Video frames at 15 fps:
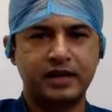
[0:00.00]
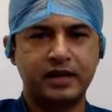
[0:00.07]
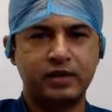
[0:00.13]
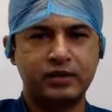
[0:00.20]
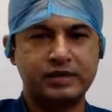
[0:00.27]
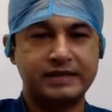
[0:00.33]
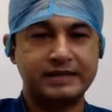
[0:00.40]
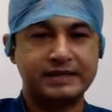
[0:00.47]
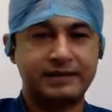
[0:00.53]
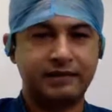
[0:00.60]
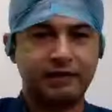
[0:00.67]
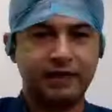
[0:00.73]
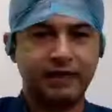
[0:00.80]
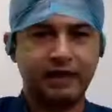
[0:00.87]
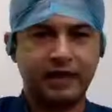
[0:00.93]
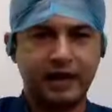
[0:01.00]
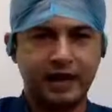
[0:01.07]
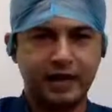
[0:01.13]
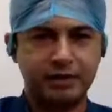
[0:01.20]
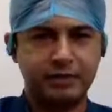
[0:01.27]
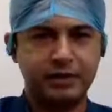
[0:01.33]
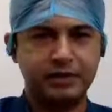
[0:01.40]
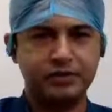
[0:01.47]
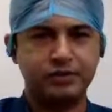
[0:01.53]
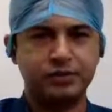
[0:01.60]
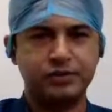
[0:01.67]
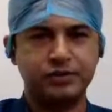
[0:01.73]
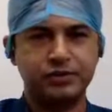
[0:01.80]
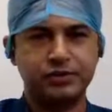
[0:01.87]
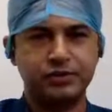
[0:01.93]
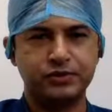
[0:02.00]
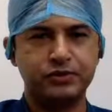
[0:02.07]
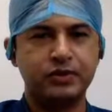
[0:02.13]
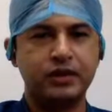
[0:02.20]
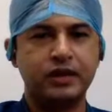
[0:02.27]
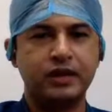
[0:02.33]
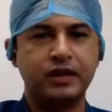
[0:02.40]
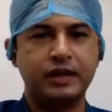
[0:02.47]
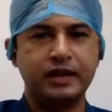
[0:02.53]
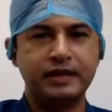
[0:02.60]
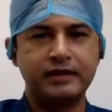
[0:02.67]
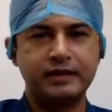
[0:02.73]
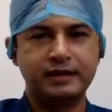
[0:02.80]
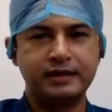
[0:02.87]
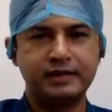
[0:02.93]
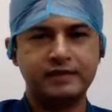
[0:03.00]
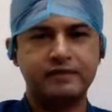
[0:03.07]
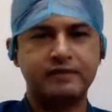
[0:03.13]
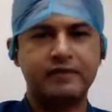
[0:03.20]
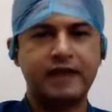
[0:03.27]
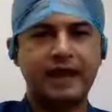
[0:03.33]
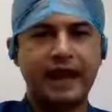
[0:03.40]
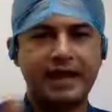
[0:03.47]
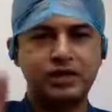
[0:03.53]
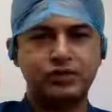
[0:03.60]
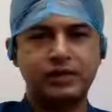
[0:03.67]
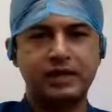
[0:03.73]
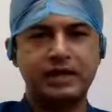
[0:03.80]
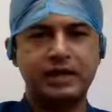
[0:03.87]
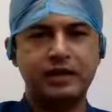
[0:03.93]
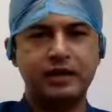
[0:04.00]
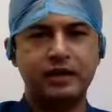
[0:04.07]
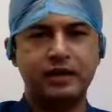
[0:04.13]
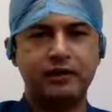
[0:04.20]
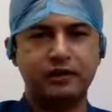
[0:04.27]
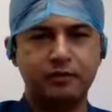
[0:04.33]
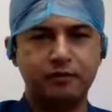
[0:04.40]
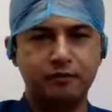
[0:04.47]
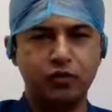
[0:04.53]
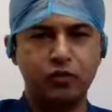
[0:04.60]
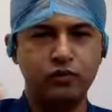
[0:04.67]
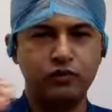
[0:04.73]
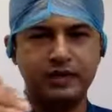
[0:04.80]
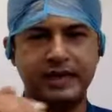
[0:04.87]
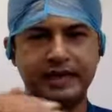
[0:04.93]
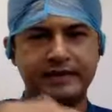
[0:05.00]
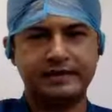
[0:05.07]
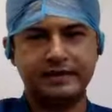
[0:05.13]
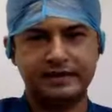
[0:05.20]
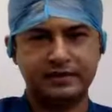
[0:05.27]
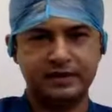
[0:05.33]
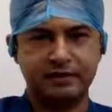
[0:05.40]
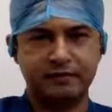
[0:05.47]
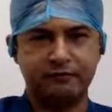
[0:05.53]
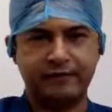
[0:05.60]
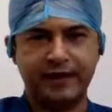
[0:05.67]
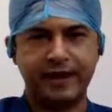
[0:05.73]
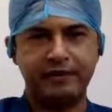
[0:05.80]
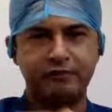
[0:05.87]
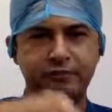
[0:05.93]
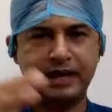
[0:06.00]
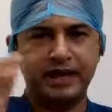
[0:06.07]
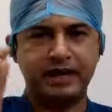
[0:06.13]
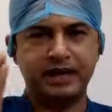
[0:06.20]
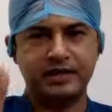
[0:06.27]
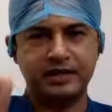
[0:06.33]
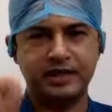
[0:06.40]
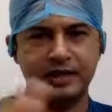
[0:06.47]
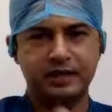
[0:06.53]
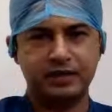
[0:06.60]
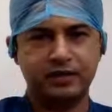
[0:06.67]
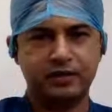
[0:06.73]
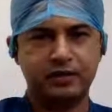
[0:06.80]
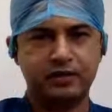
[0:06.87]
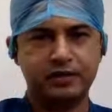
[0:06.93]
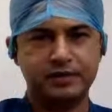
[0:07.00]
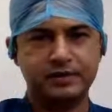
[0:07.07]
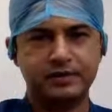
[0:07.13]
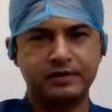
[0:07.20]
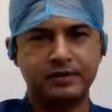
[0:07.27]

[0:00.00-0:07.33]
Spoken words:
Now, this is a real heart being shown to you. In this, we actually remove the existing valve by cutting it across.